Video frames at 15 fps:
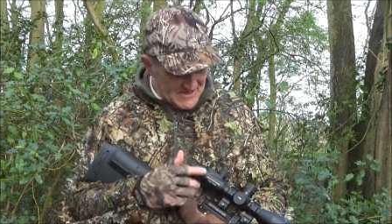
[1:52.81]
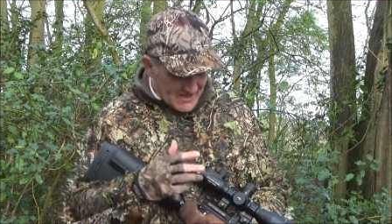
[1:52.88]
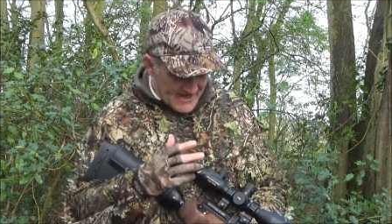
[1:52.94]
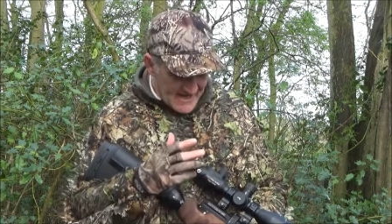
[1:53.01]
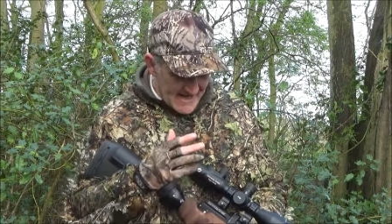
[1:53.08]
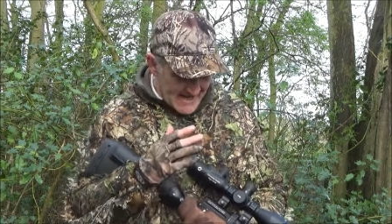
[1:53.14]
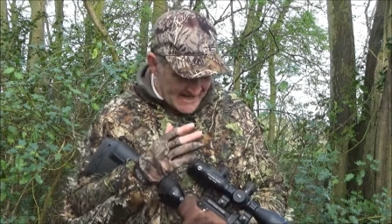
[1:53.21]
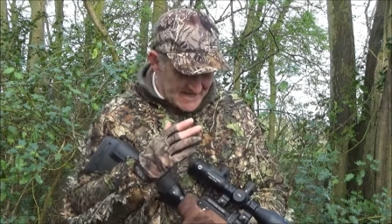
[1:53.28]

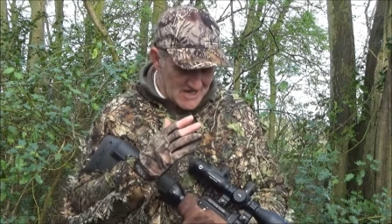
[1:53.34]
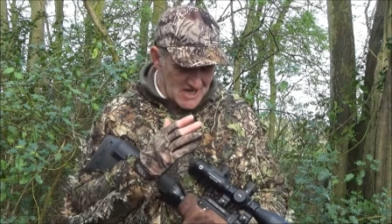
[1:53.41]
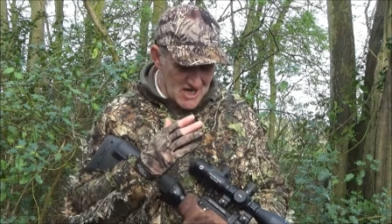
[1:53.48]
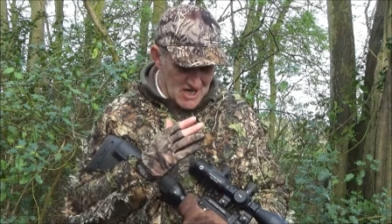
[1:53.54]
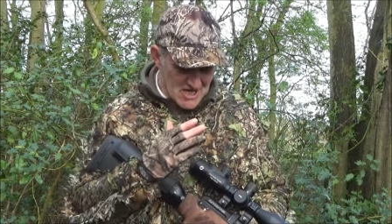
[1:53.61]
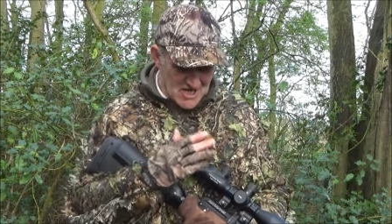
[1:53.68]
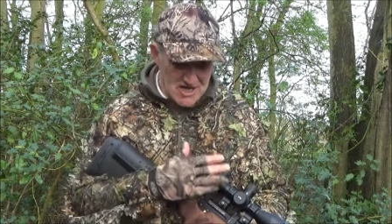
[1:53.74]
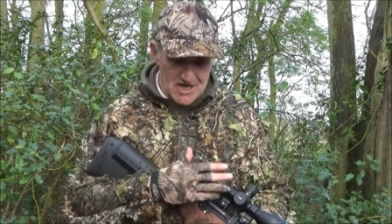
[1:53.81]
I had
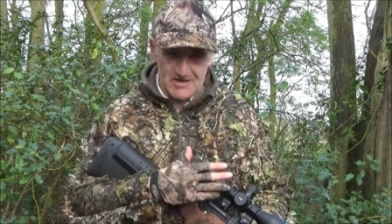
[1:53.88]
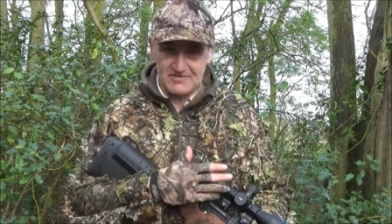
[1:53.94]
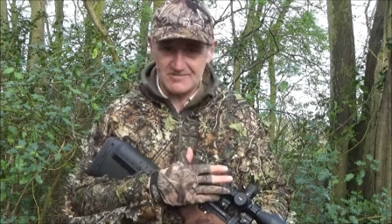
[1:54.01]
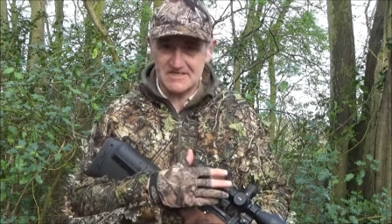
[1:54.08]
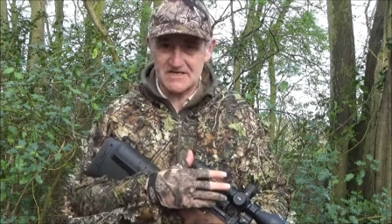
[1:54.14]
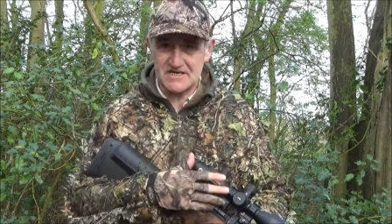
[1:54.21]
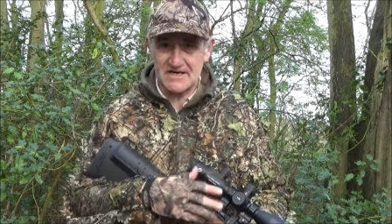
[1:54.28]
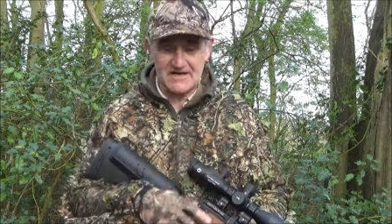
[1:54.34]

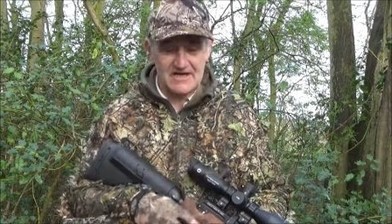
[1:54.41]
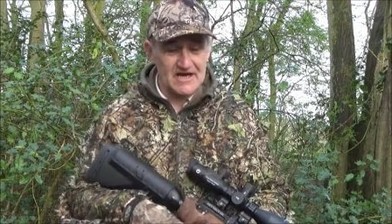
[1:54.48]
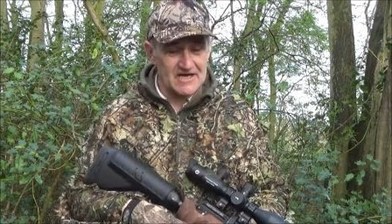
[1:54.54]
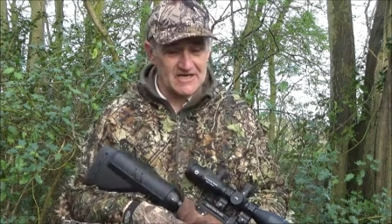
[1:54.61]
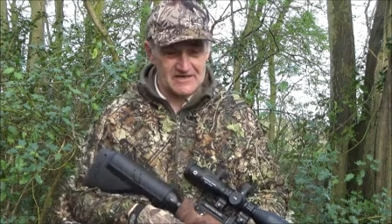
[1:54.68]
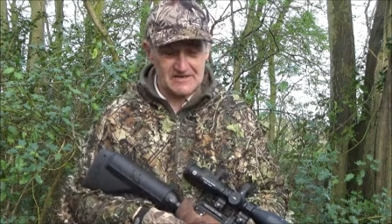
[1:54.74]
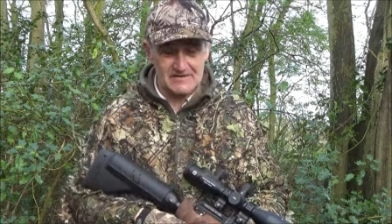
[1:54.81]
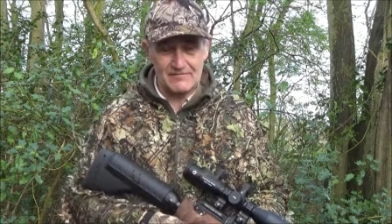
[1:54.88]
loads of
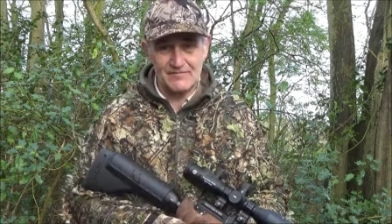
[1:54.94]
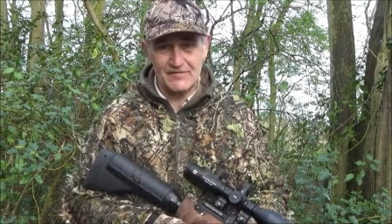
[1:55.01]
hunting